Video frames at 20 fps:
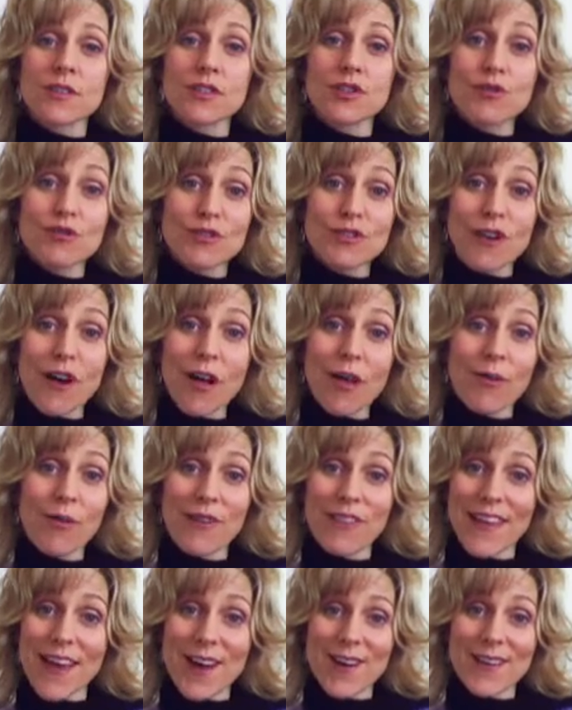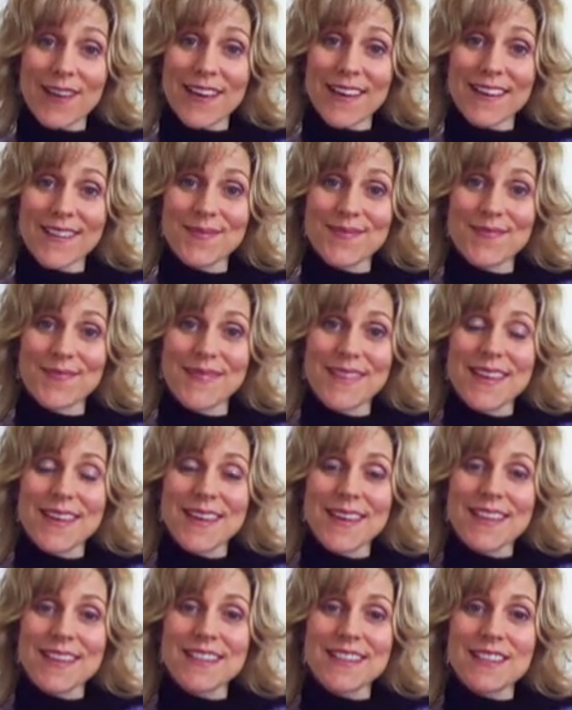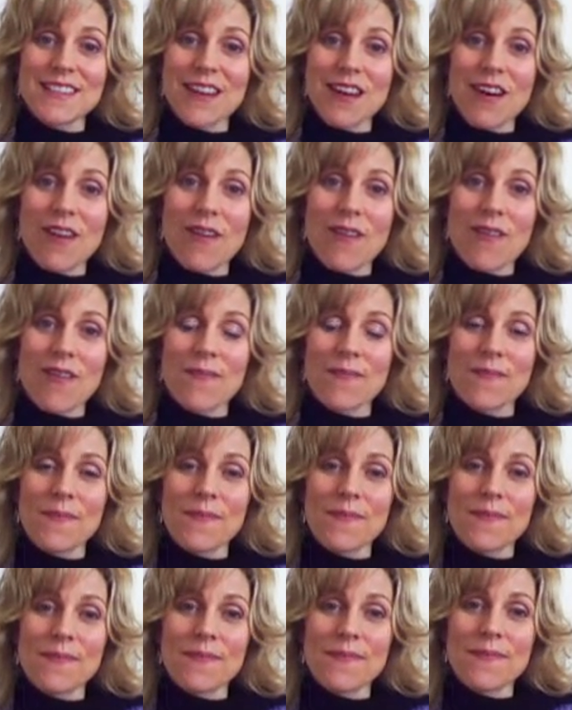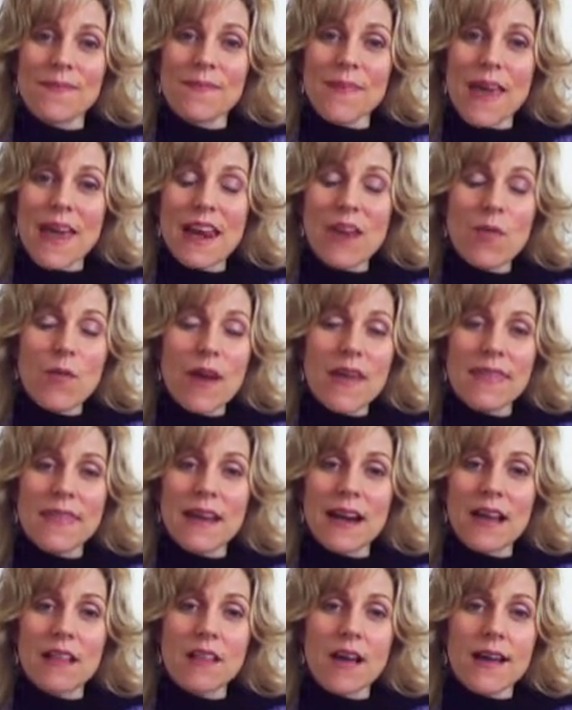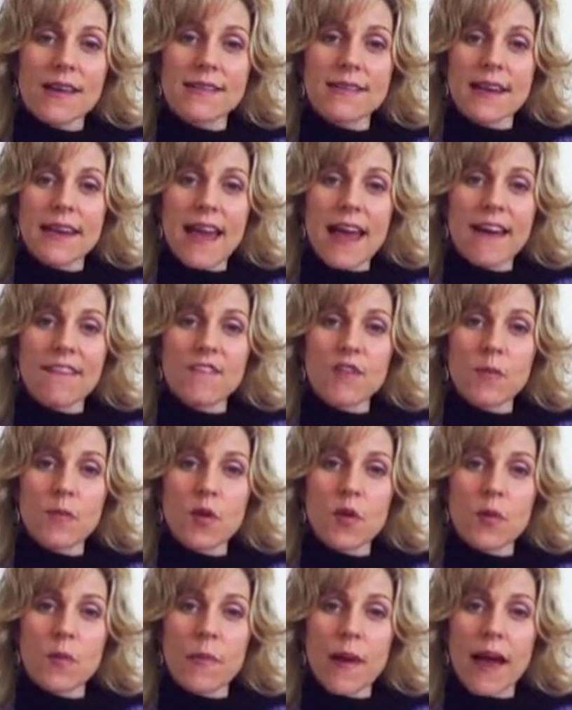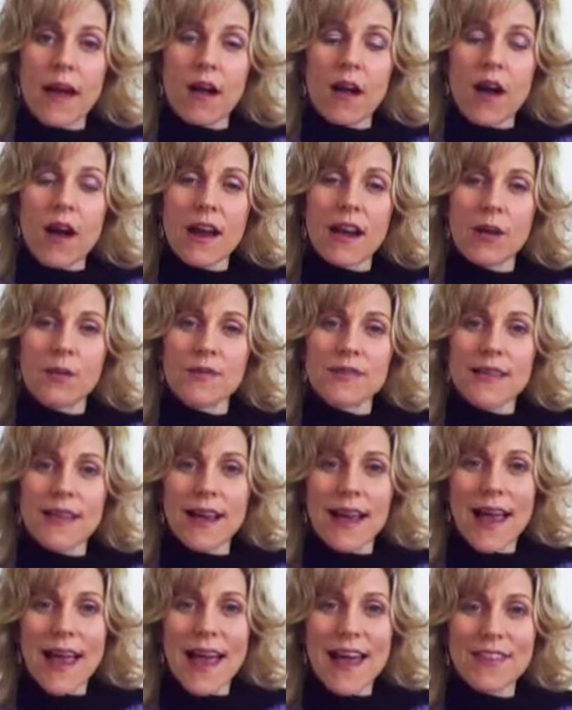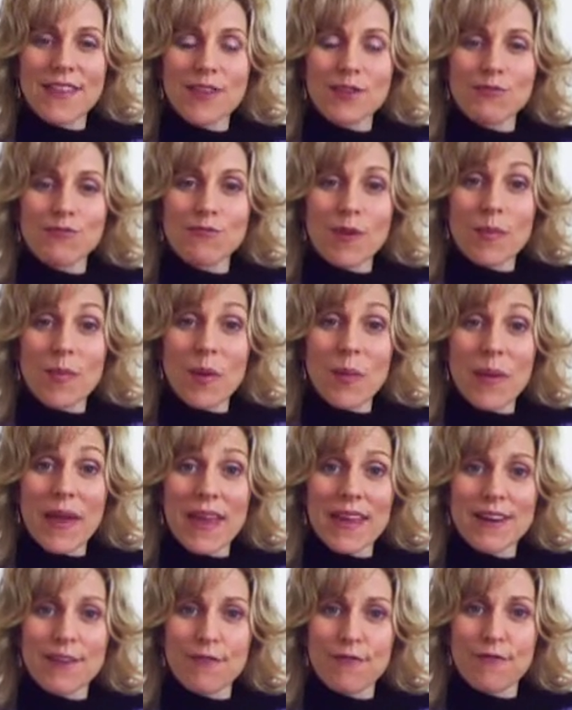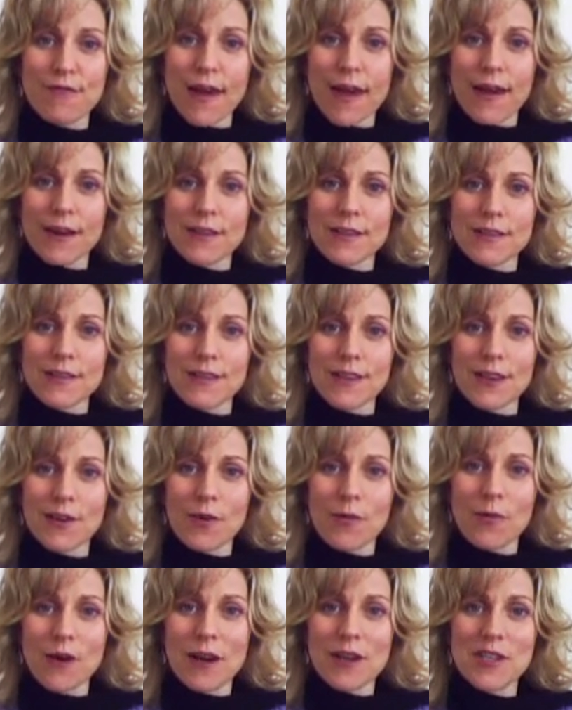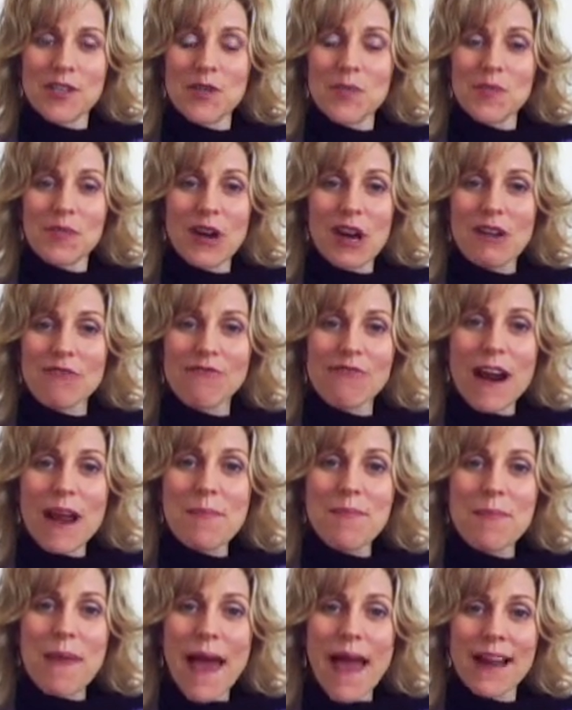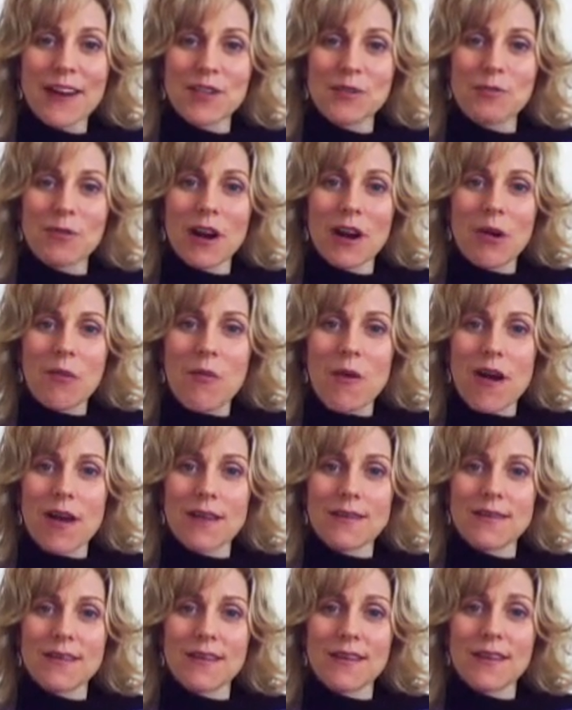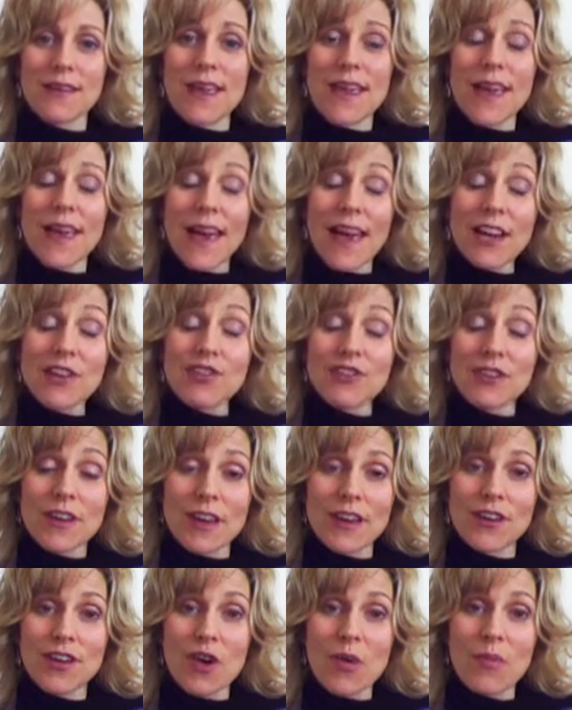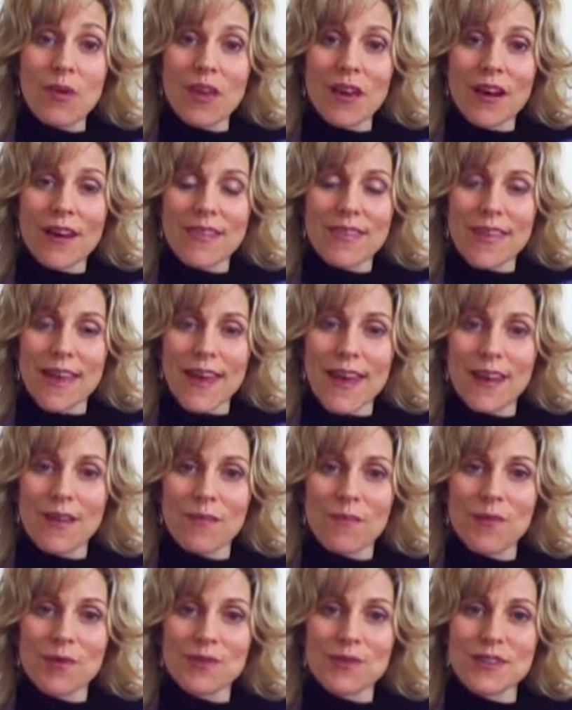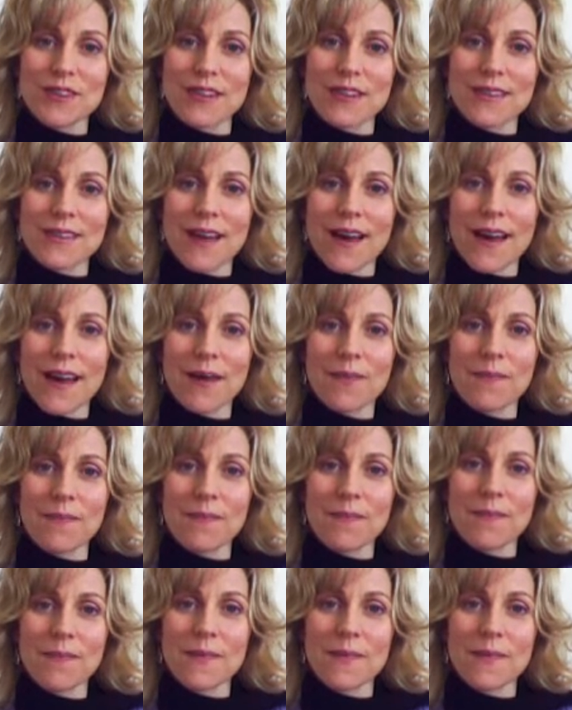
too dull without it. So any weight that I lost, I'd have to put back on. It was like I had this rubber band effect, you know, where I'd spring right back to where I was, and actually I'd go beyond that most of the time.